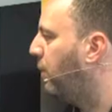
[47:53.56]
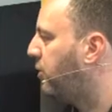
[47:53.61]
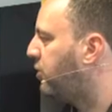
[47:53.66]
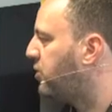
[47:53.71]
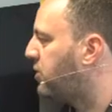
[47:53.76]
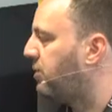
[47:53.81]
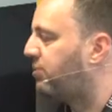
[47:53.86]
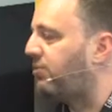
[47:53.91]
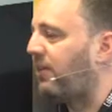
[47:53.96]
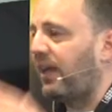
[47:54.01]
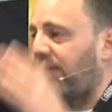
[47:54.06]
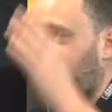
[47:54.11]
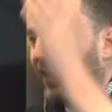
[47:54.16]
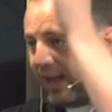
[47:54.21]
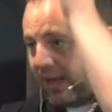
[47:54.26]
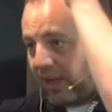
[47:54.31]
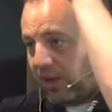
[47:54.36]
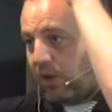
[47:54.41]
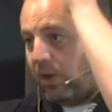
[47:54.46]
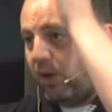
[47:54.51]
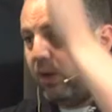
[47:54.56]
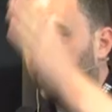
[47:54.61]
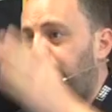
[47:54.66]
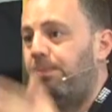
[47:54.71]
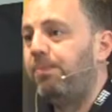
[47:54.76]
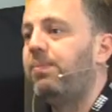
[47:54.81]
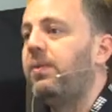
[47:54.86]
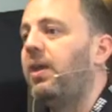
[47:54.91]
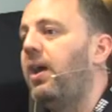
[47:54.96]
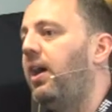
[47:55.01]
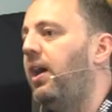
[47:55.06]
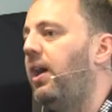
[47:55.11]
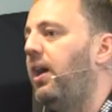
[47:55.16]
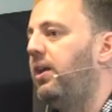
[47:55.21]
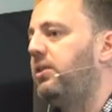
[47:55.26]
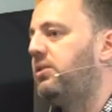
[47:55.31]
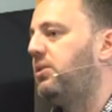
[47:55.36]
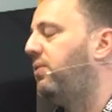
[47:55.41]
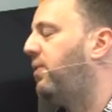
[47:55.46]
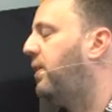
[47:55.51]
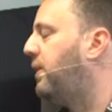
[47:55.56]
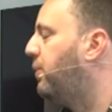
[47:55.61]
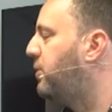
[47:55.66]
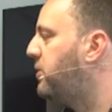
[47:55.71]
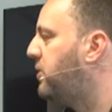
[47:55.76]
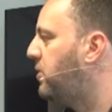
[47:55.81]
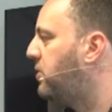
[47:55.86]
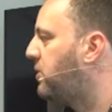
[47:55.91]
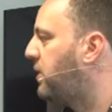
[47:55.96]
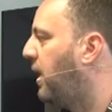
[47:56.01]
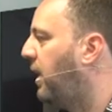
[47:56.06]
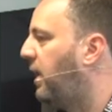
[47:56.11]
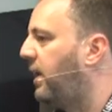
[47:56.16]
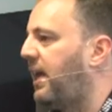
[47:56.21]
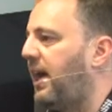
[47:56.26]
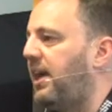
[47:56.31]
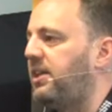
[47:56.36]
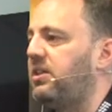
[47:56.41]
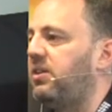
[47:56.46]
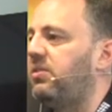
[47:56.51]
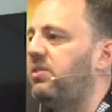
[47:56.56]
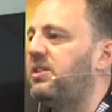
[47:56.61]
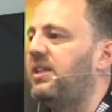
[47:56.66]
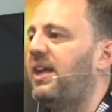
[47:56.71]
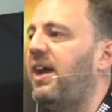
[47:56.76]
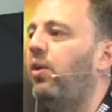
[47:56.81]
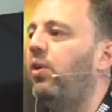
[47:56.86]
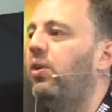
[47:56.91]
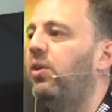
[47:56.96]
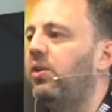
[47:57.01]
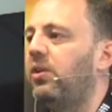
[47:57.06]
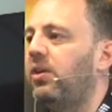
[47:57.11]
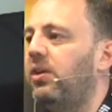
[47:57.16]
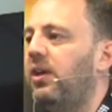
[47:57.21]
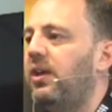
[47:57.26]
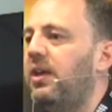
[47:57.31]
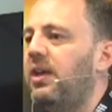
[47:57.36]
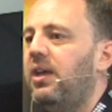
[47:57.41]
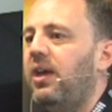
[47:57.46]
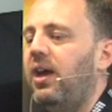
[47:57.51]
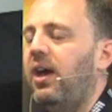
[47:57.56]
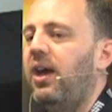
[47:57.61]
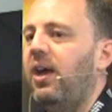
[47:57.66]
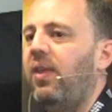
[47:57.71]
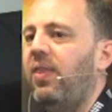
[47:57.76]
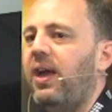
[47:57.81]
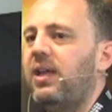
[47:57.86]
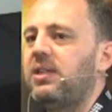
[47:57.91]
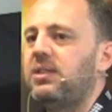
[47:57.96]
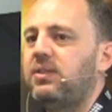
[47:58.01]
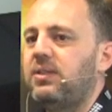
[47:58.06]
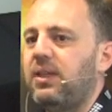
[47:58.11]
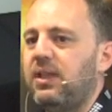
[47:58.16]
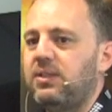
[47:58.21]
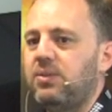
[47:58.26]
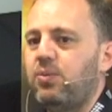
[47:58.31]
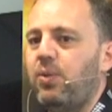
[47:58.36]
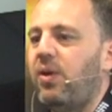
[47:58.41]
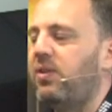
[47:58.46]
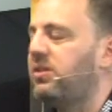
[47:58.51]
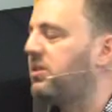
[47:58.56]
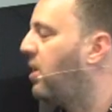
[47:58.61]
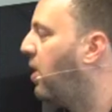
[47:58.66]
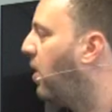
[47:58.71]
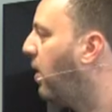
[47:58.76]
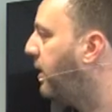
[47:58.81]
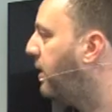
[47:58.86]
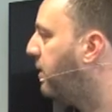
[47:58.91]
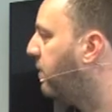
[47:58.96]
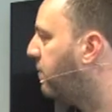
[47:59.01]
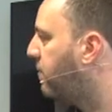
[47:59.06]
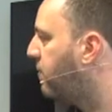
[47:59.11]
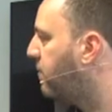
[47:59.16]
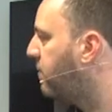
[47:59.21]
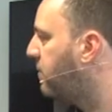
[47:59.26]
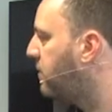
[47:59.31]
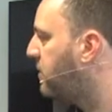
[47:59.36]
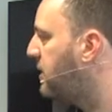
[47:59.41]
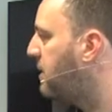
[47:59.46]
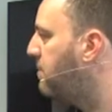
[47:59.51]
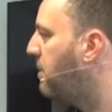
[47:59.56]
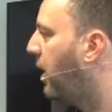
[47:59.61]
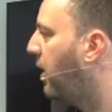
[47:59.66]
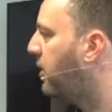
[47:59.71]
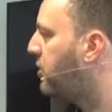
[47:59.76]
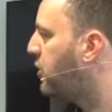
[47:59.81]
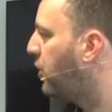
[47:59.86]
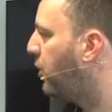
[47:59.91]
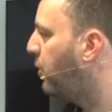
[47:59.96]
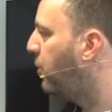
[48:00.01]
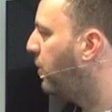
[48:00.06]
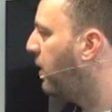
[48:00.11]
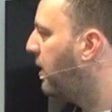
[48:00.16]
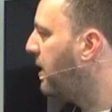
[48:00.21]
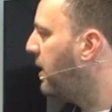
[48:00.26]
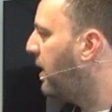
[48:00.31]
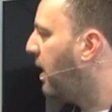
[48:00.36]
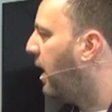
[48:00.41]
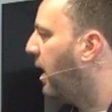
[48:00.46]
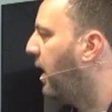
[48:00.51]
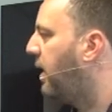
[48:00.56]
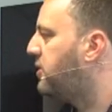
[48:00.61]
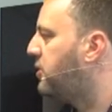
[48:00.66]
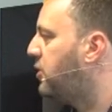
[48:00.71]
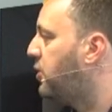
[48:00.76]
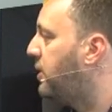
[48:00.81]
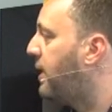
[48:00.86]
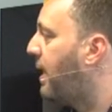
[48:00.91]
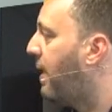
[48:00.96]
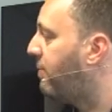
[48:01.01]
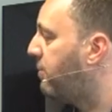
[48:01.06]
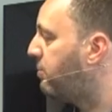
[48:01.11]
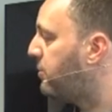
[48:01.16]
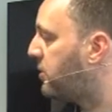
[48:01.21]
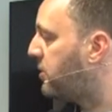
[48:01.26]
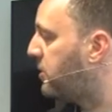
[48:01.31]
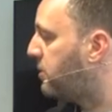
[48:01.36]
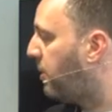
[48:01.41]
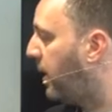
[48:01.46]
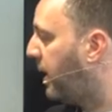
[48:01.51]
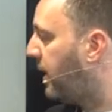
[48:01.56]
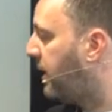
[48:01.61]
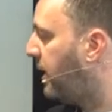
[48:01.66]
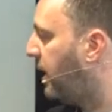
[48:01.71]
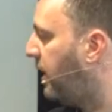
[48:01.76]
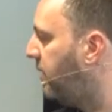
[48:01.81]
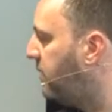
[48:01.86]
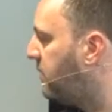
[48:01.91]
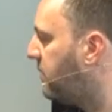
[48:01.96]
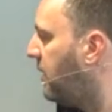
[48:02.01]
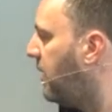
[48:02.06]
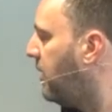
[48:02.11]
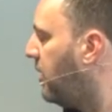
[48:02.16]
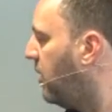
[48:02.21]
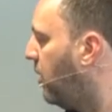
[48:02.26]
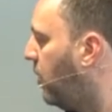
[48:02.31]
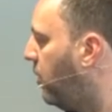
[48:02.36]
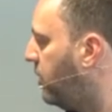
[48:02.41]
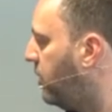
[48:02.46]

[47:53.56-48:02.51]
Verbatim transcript: just affect that column. So if anyone's used color categories in Outlook, that's where it's kind of similar to. So you can have them just as plain colors, or